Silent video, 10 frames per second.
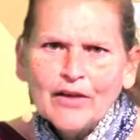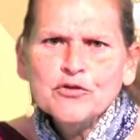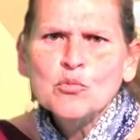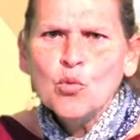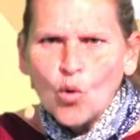
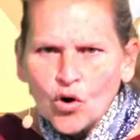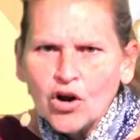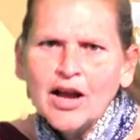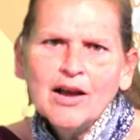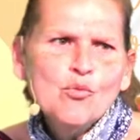to
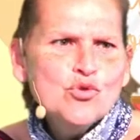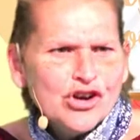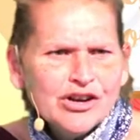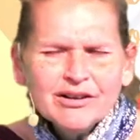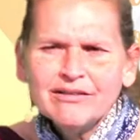walk,
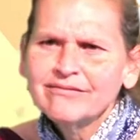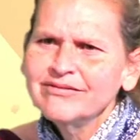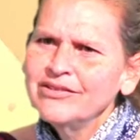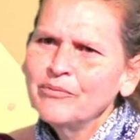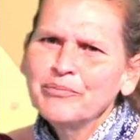work,
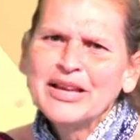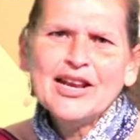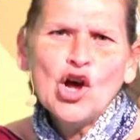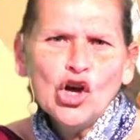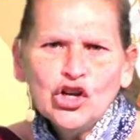
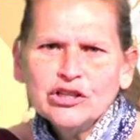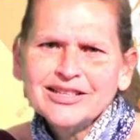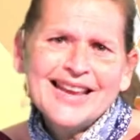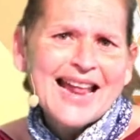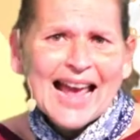get
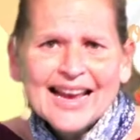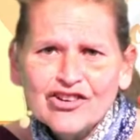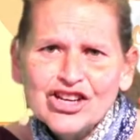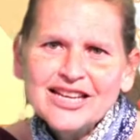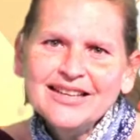hurt, get
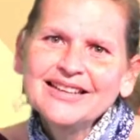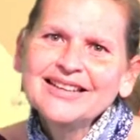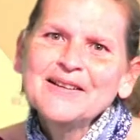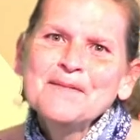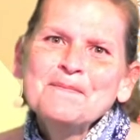angry.
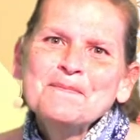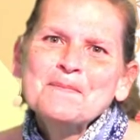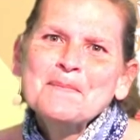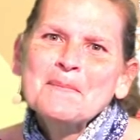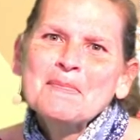
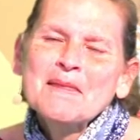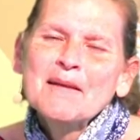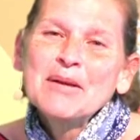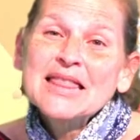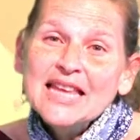
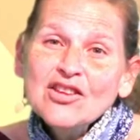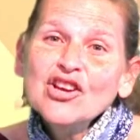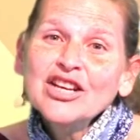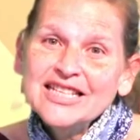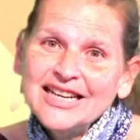But then you're
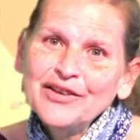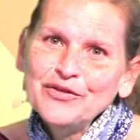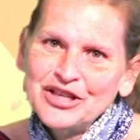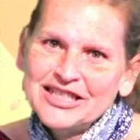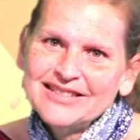going to die
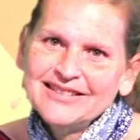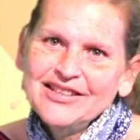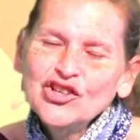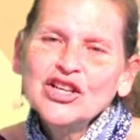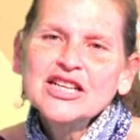for us.
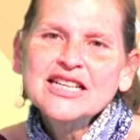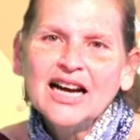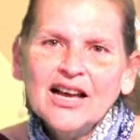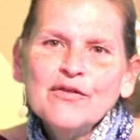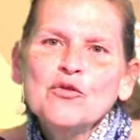You're going to
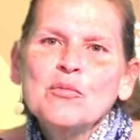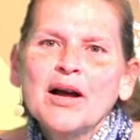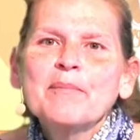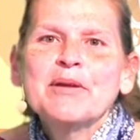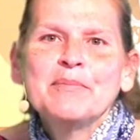die for
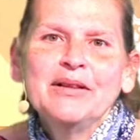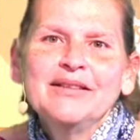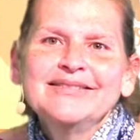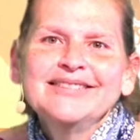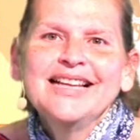my people.
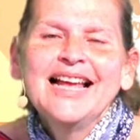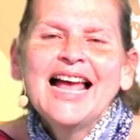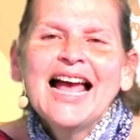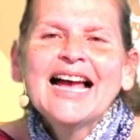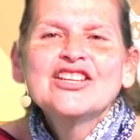
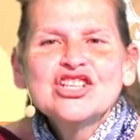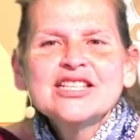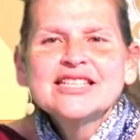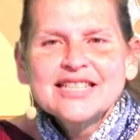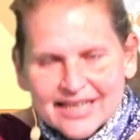And
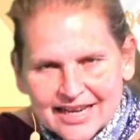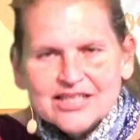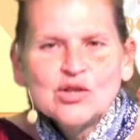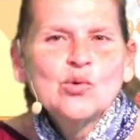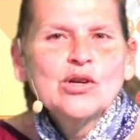Jesus said,
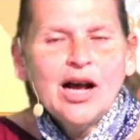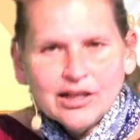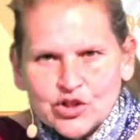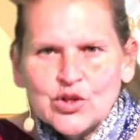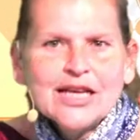Yes, Lord,
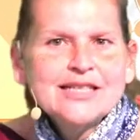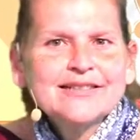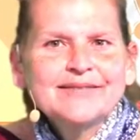I'll do that.